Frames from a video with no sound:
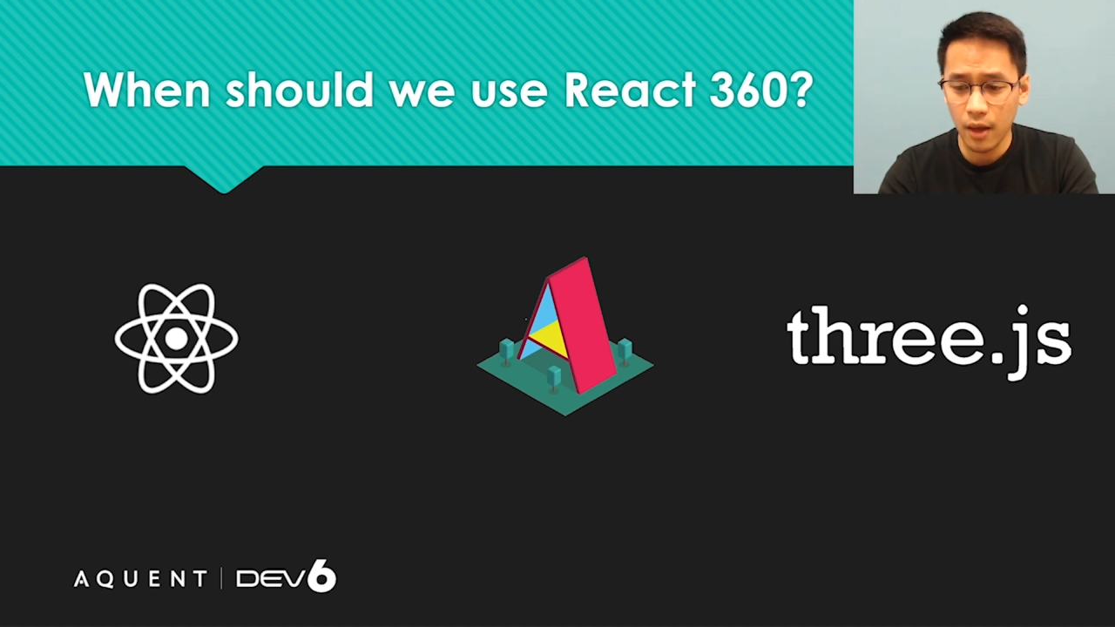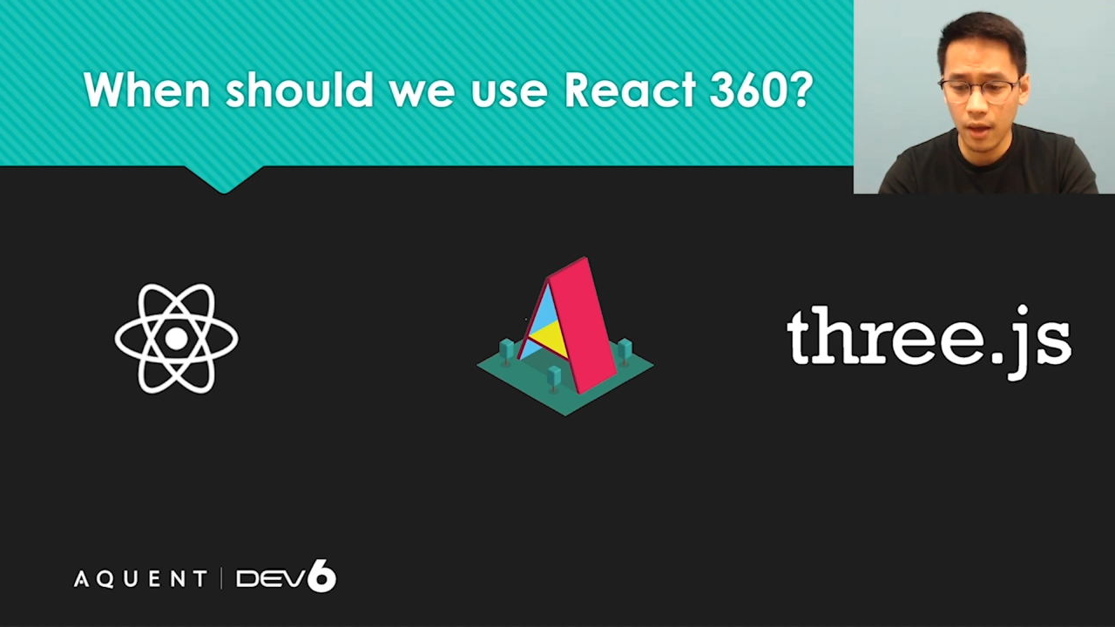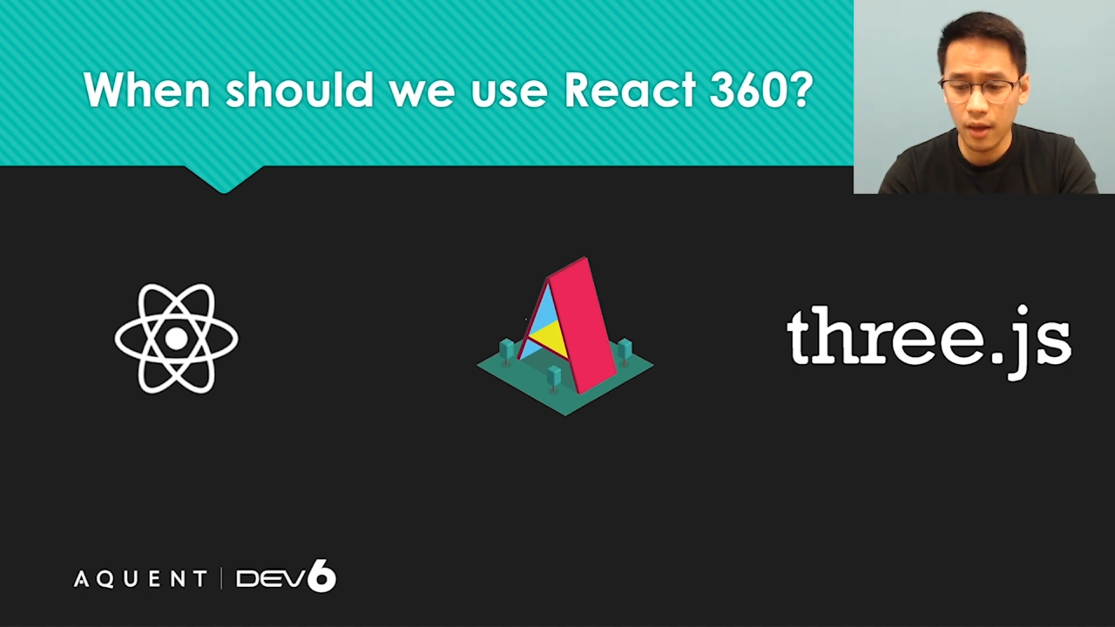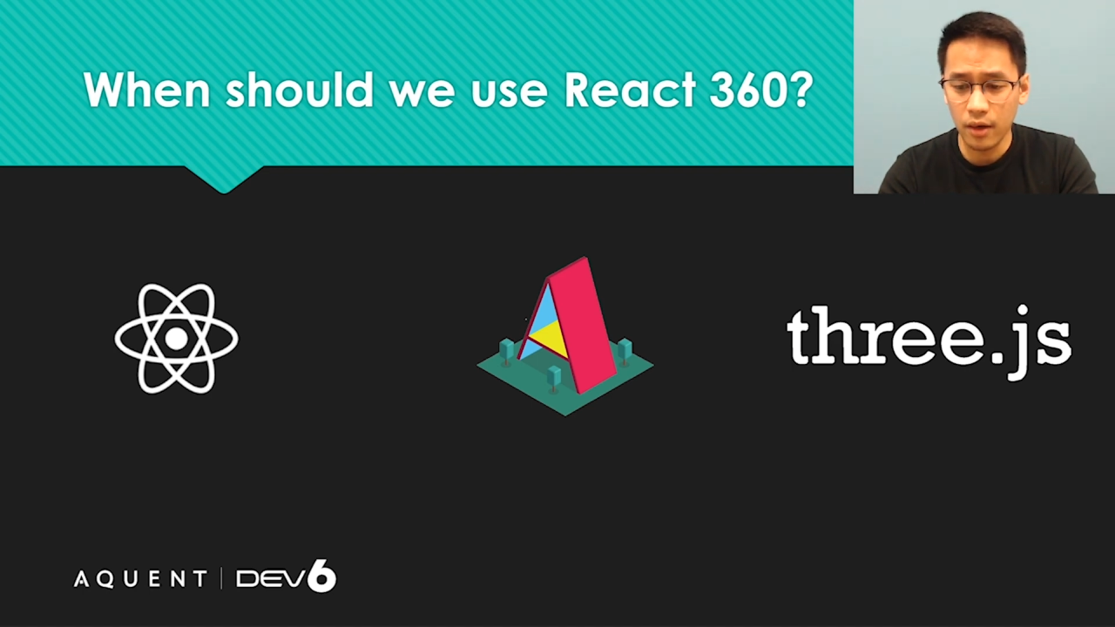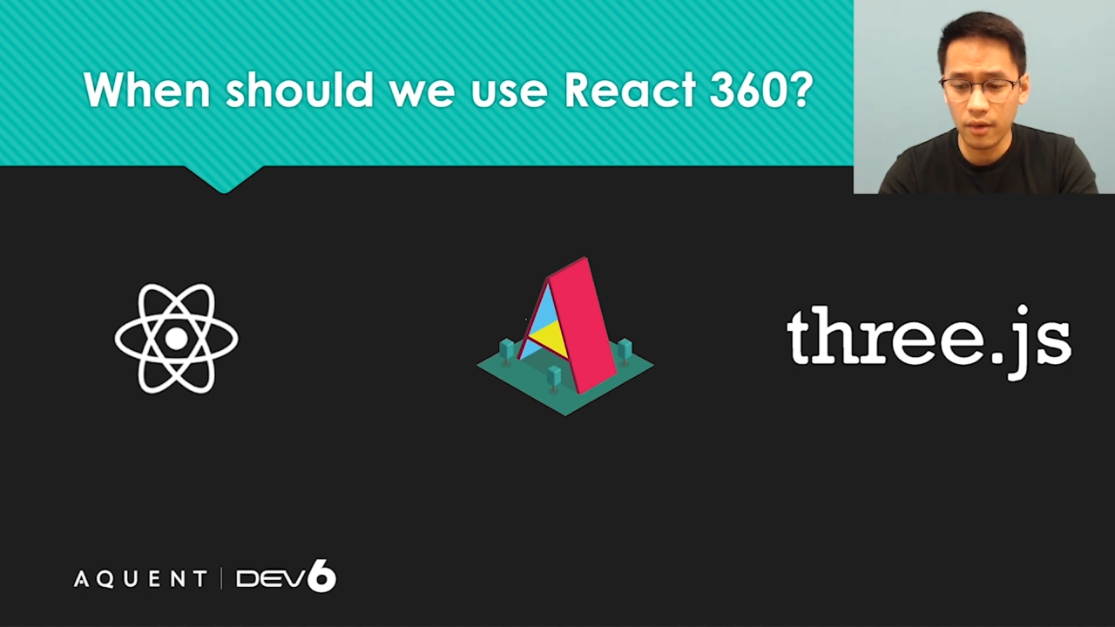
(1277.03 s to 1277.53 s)

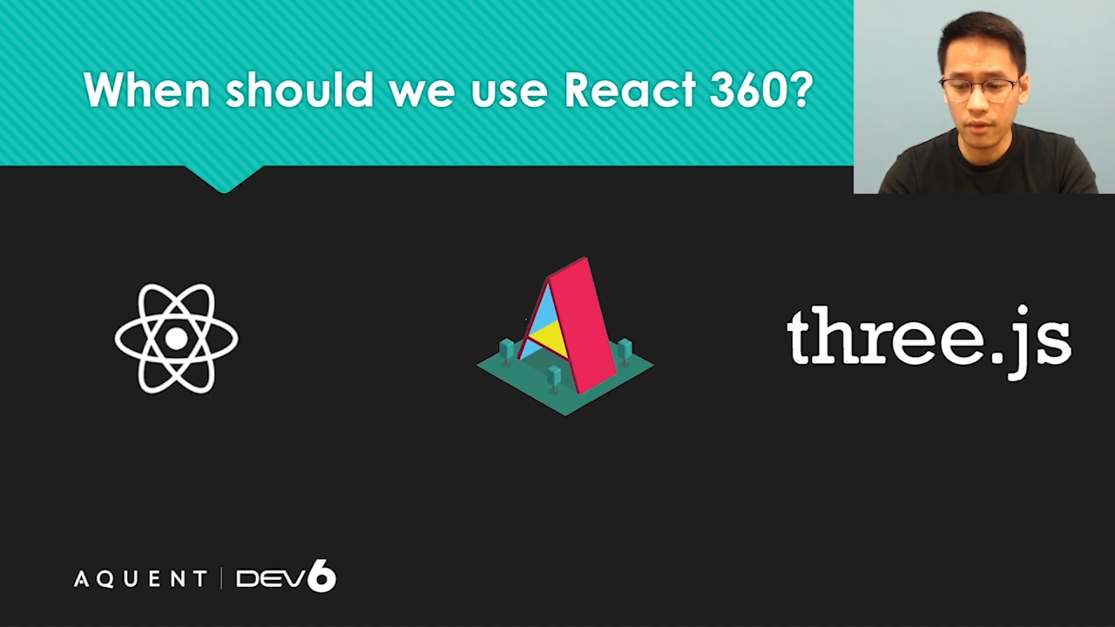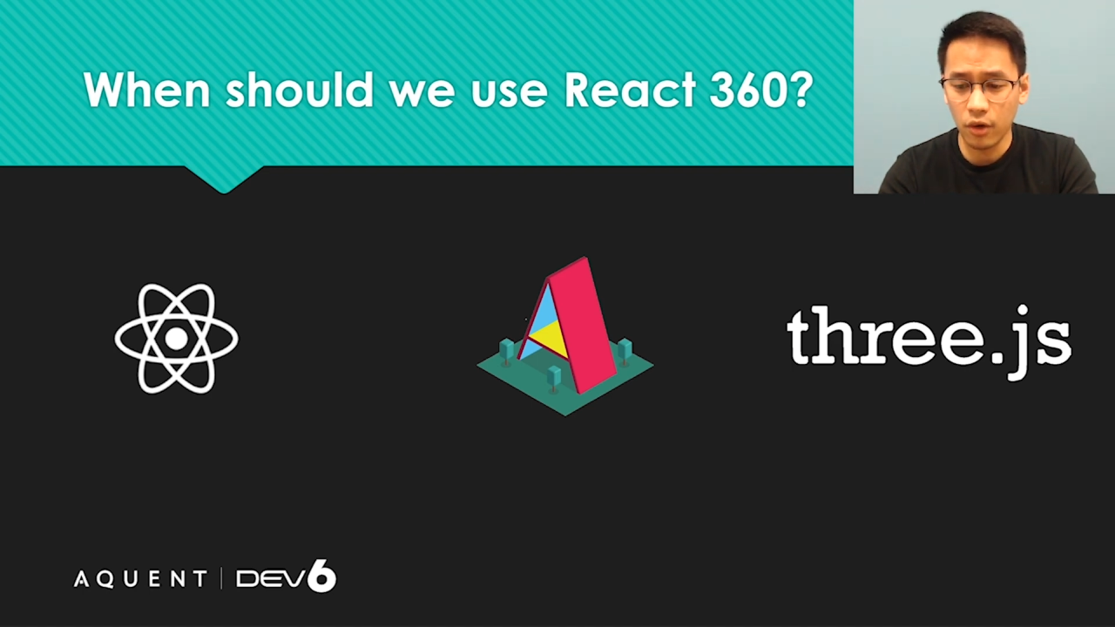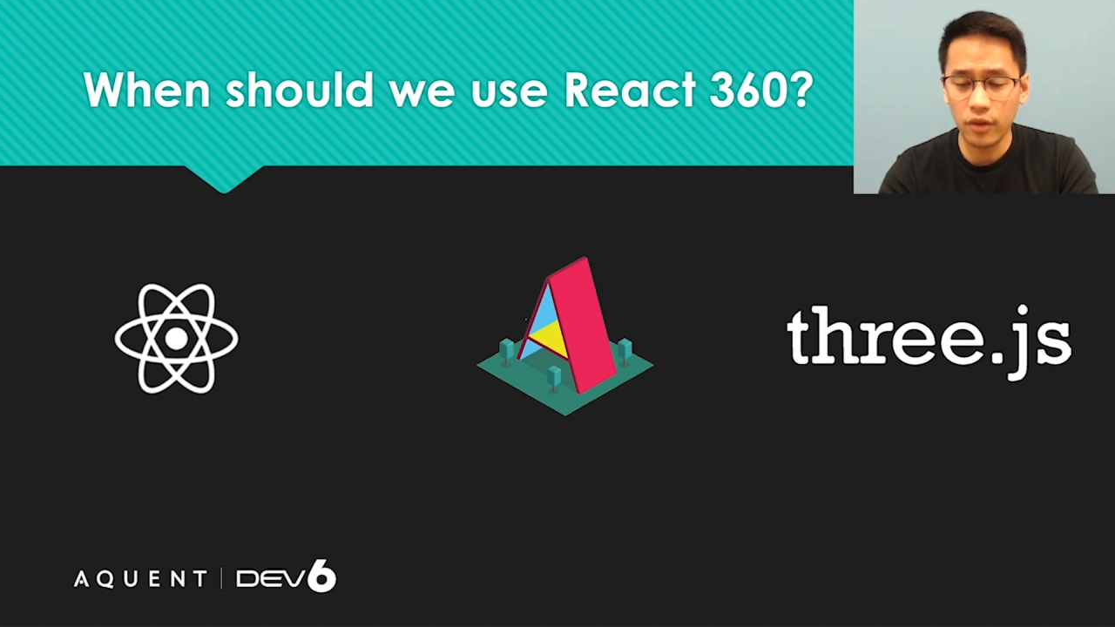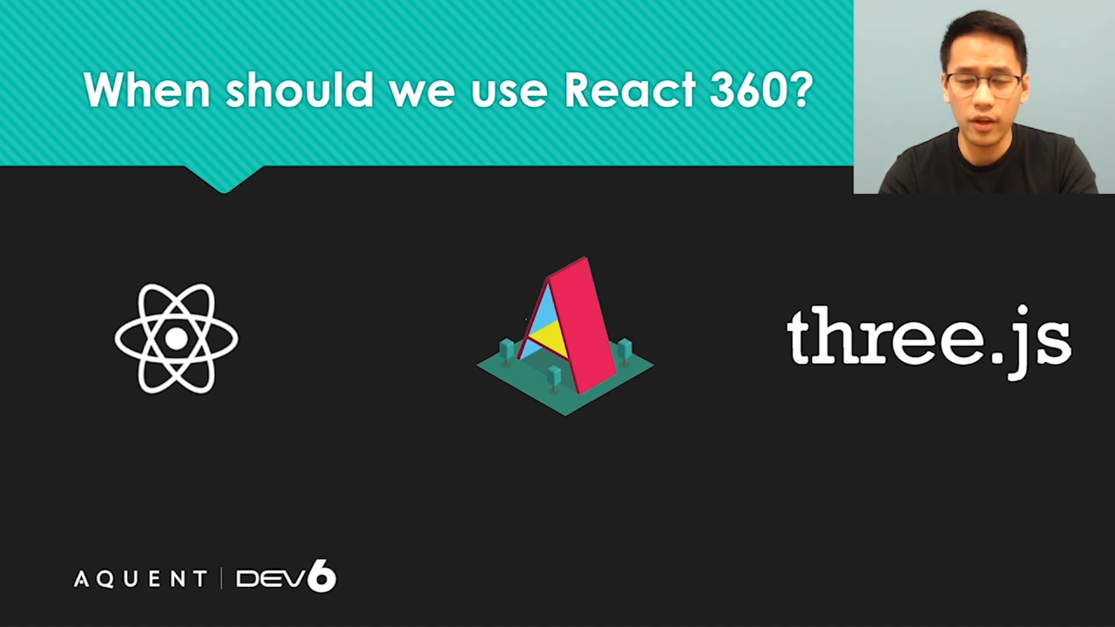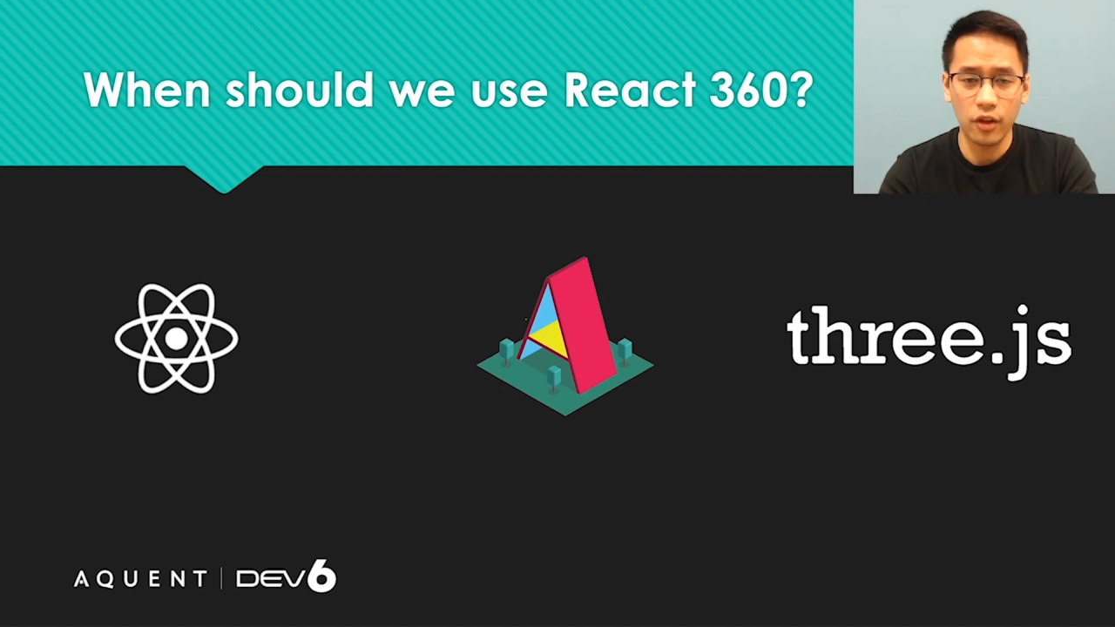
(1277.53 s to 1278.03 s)
And on